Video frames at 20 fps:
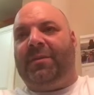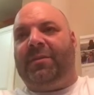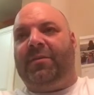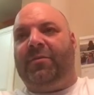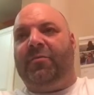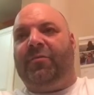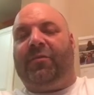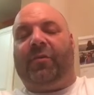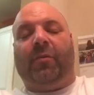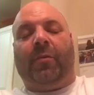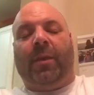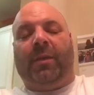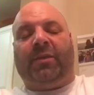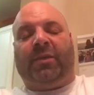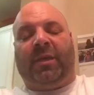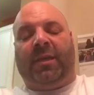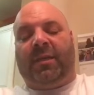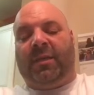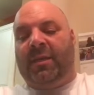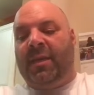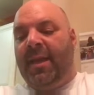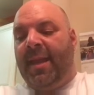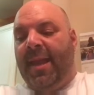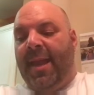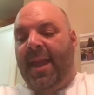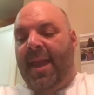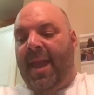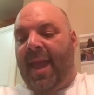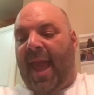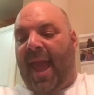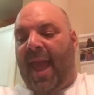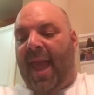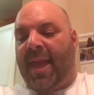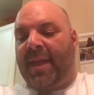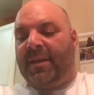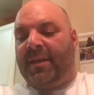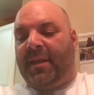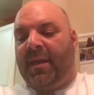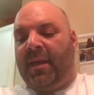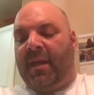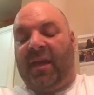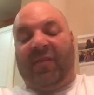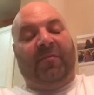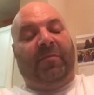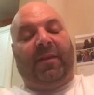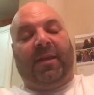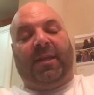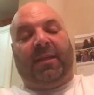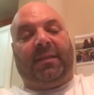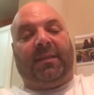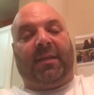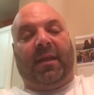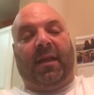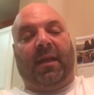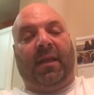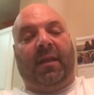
to fruition, and everybody's